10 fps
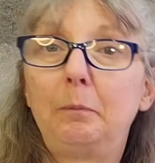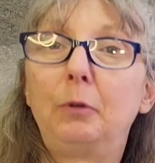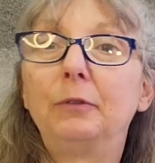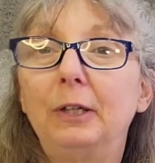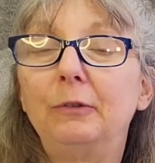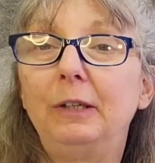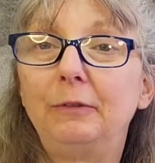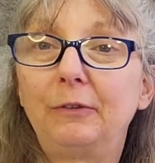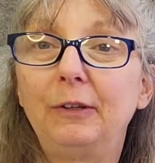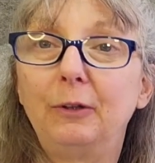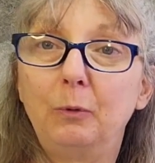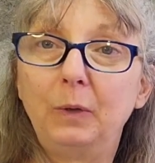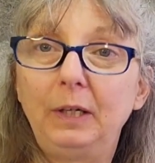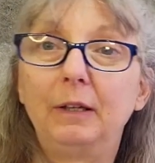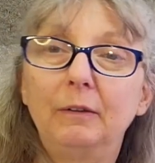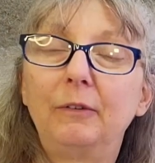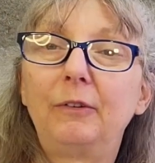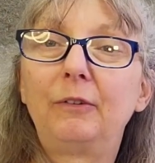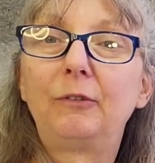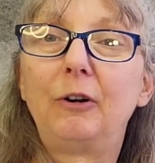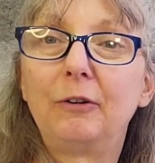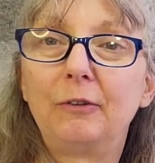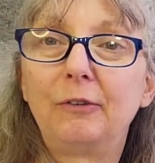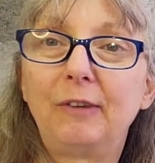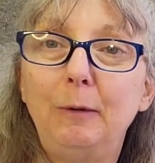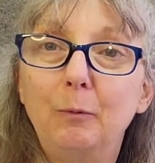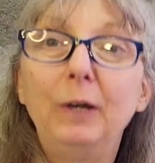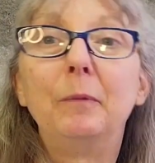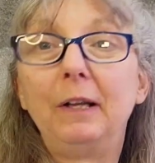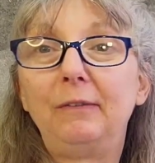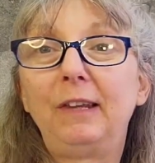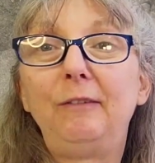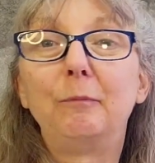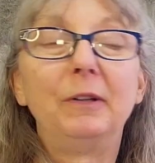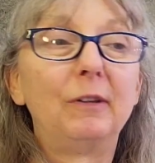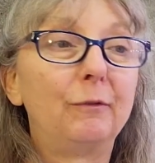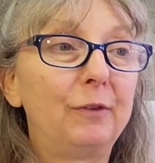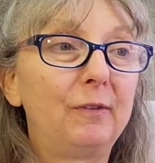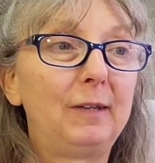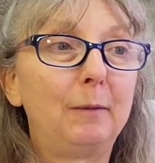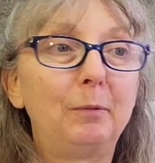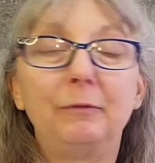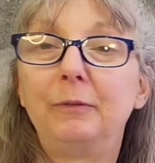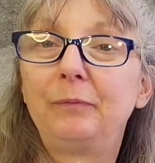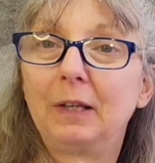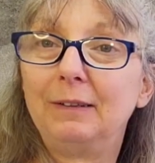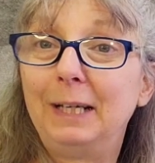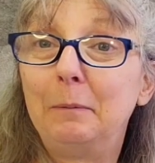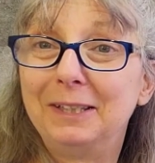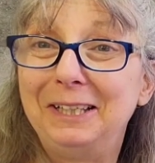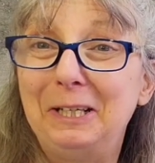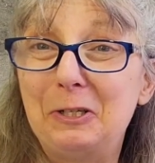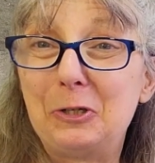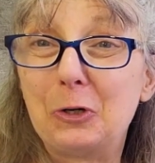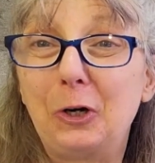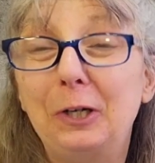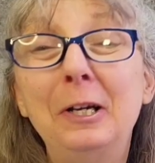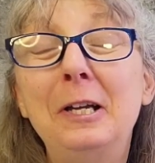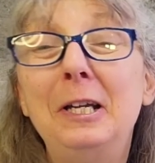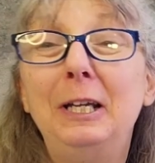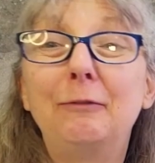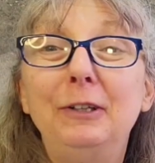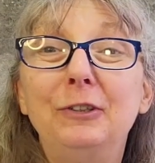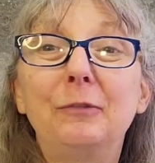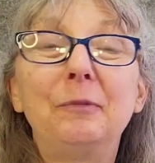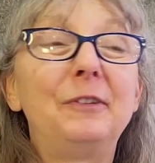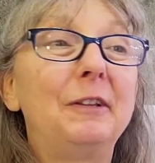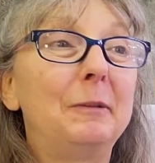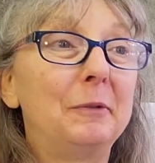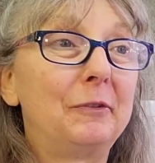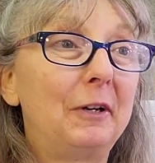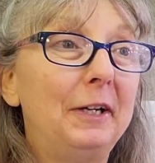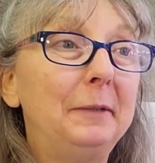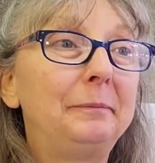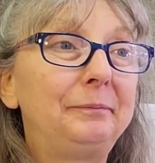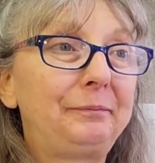pulled out every single week and started the same way, but I saved myself the step of labeling each jar if I just set them aside.